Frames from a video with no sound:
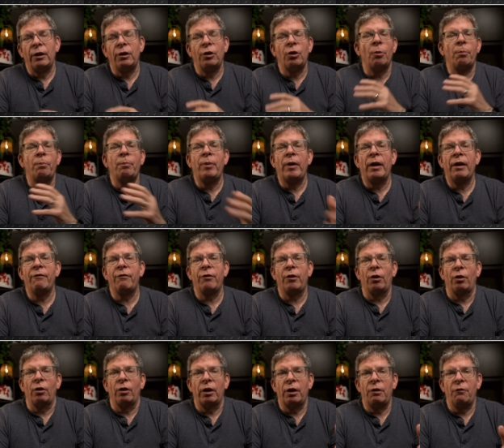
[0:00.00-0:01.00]
You're
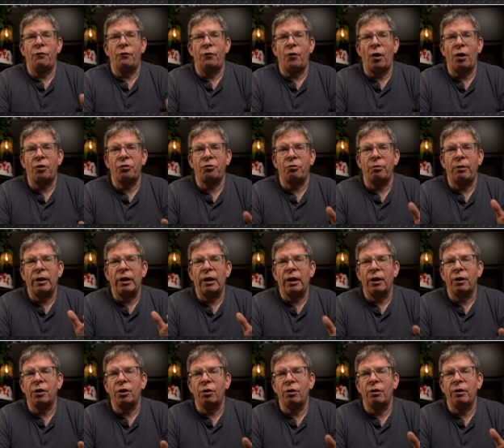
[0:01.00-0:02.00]
pivotal in fostering
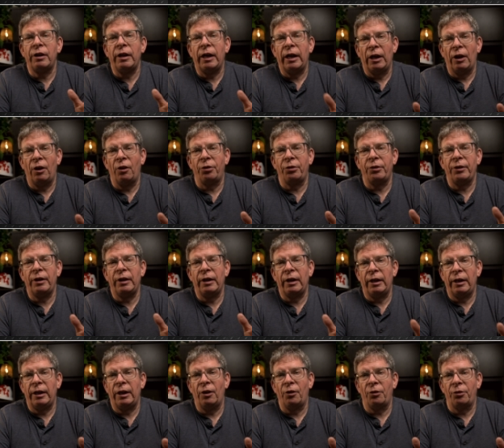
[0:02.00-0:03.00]
a good, healthy
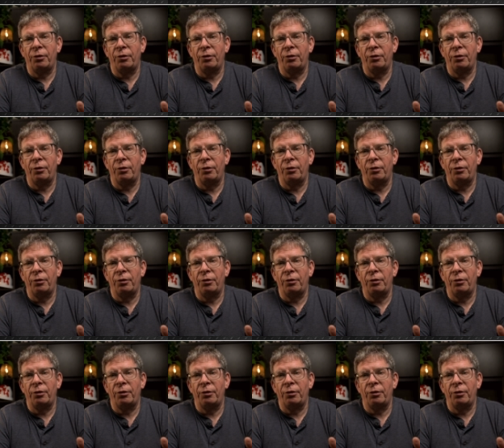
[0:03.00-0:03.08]
and